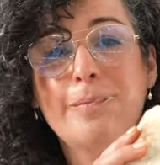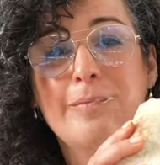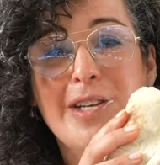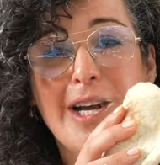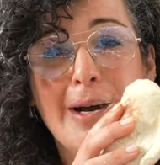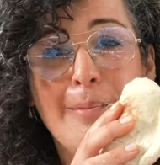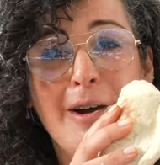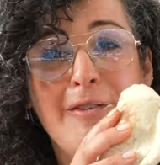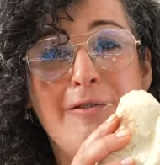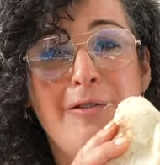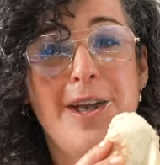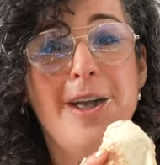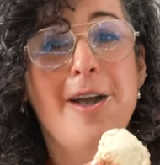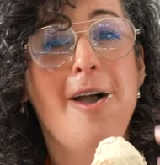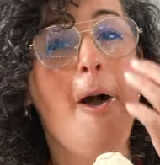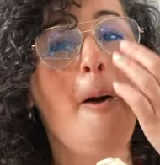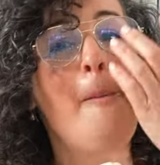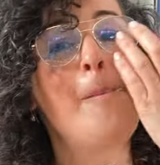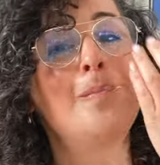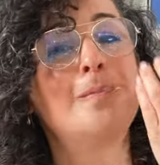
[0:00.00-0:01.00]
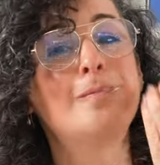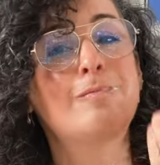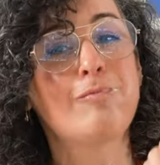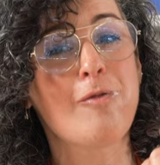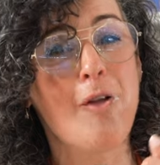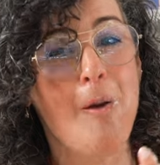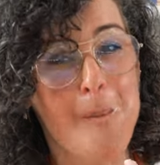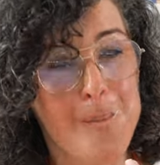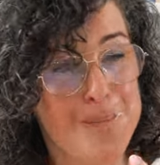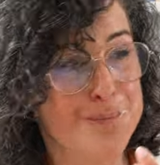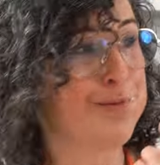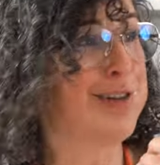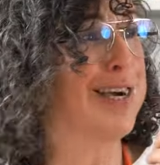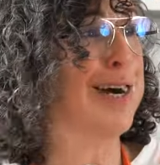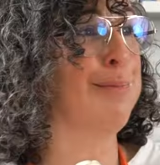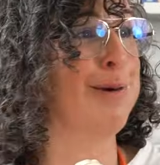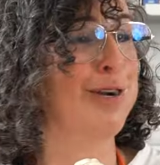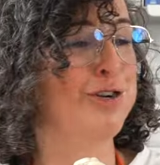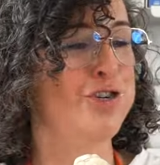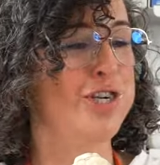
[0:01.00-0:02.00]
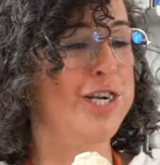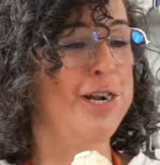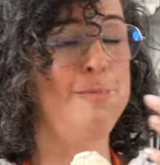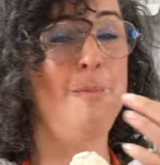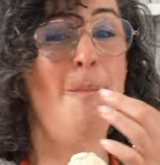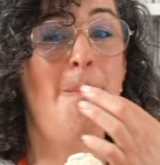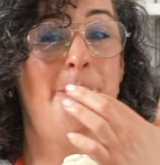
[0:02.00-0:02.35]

Down my finger, down my chin.